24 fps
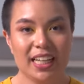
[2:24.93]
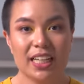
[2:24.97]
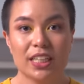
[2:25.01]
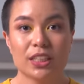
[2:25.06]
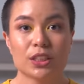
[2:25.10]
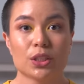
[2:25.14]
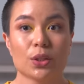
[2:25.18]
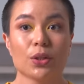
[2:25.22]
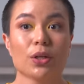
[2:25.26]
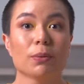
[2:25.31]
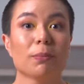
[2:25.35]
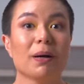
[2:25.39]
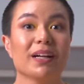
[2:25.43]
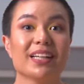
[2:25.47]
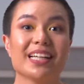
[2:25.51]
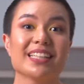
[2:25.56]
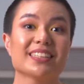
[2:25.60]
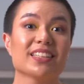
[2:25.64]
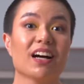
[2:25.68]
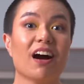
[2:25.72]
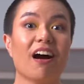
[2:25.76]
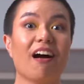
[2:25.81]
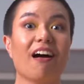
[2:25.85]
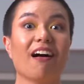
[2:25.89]
So your body has
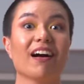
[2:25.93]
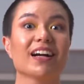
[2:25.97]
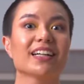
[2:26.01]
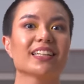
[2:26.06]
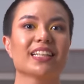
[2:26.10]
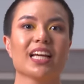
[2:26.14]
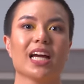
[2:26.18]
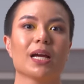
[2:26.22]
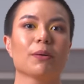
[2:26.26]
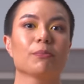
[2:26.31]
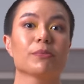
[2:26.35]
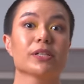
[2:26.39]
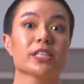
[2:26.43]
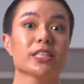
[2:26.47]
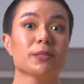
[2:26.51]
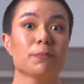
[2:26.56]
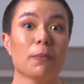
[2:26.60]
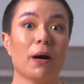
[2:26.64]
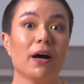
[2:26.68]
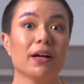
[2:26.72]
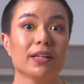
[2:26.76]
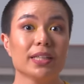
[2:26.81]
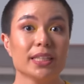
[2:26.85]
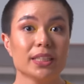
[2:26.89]
a hard time
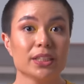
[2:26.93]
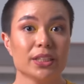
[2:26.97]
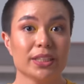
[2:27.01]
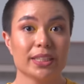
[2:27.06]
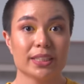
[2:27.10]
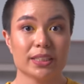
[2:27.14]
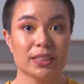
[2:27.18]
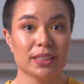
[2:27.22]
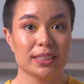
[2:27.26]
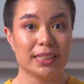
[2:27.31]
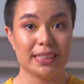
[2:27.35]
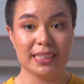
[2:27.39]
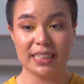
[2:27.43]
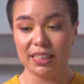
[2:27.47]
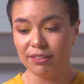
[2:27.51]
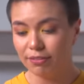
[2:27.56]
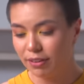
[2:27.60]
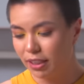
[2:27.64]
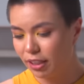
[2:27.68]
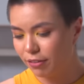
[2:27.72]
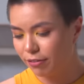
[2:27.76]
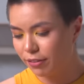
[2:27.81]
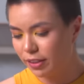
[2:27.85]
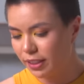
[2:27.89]
responding to insulin, even
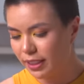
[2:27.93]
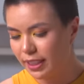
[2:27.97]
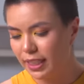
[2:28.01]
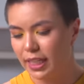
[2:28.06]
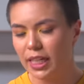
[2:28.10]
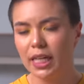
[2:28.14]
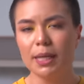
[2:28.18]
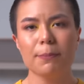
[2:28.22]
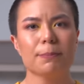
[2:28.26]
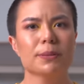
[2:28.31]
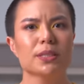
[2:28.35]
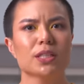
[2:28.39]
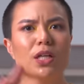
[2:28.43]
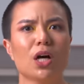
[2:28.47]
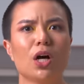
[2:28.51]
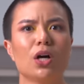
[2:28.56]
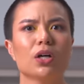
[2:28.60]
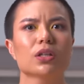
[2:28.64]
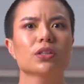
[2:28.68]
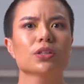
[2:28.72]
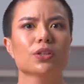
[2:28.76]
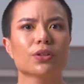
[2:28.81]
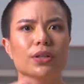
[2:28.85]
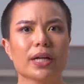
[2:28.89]
if it keeps
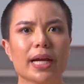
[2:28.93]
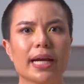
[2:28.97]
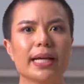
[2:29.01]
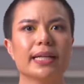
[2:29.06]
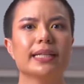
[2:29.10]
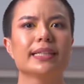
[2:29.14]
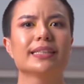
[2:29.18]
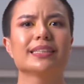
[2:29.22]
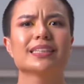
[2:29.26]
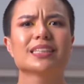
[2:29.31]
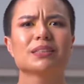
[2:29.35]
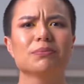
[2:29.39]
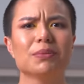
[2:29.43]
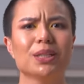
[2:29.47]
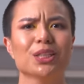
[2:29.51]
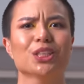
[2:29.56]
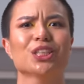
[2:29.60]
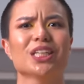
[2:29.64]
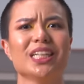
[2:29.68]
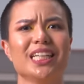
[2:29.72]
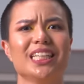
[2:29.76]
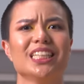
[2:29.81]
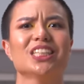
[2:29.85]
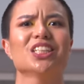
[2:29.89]
on creating as much
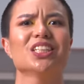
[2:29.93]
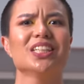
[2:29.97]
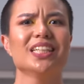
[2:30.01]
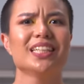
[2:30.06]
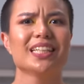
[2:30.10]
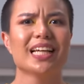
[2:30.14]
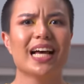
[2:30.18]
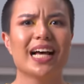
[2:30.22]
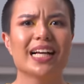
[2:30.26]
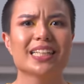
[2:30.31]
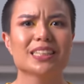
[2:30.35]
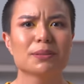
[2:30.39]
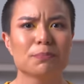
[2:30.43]
insulin as